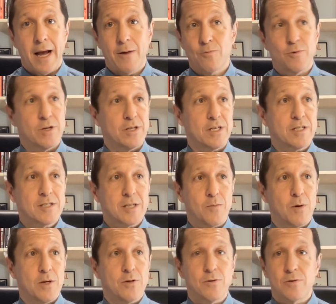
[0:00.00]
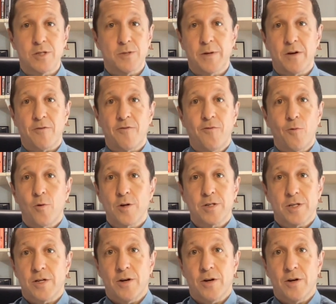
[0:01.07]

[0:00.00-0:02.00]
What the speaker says: and really someone who has been a force